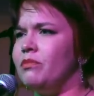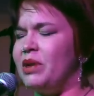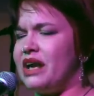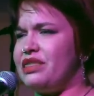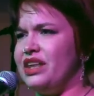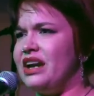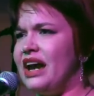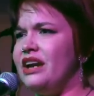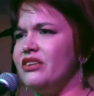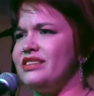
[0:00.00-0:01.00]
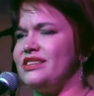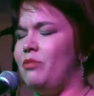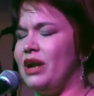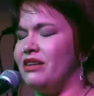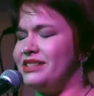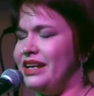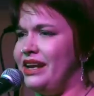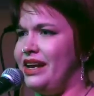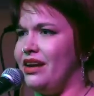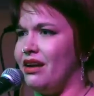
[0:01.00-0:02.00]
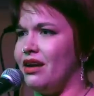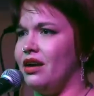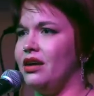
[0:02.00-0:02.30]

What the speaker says: But I think I hear someone else in here.